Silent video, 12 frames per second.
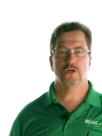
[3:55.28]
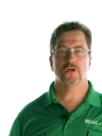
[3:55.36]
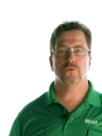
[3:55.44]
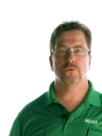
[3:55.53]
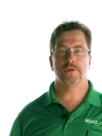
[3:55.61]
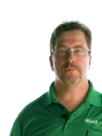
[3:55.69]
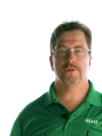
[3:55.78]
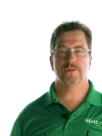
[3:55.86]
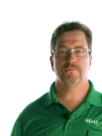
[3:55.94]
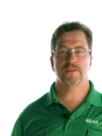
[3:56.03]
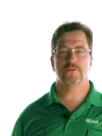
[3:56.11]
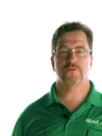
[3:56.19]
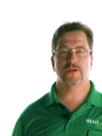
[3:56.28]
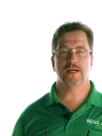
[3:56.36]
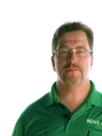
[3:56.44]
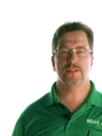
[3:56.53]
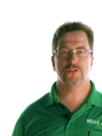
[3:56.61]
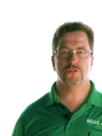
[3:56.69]
Remember, if you're
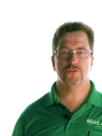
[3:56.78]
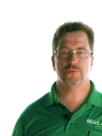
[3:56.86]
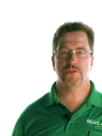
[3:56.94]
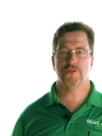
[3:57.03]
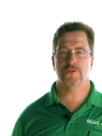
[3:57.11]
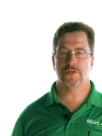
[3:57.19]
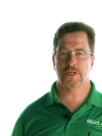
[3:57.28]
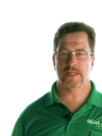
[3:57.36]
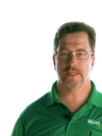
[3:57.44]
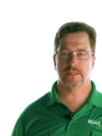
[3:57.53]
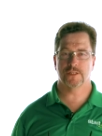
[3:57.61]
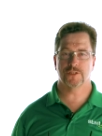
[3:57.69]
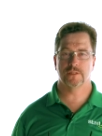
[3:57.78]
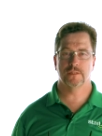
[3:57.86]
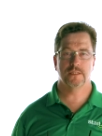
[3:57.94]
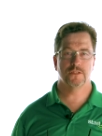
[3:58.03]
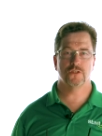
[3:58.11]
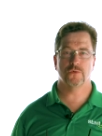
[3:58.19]
having issues with your internet connection,
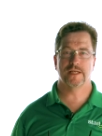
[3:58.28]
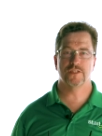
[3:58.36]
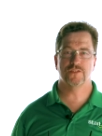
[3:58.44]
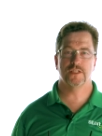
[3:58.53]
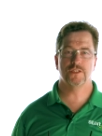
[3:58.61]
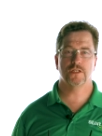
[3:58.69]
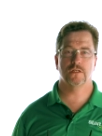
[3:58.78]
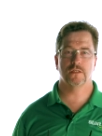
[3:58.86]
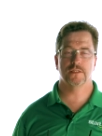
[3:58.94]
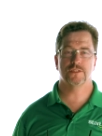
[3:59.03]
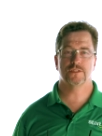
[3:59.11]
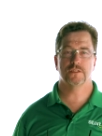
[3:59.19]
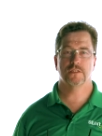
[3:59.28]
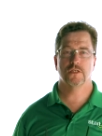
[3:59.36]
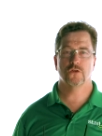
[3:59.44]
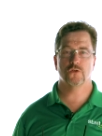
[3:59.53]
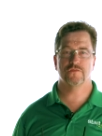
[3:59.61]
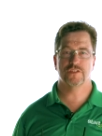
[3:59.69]
don't hesitate to call us
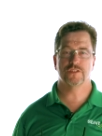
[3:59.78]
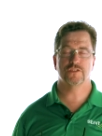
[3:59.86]
or visit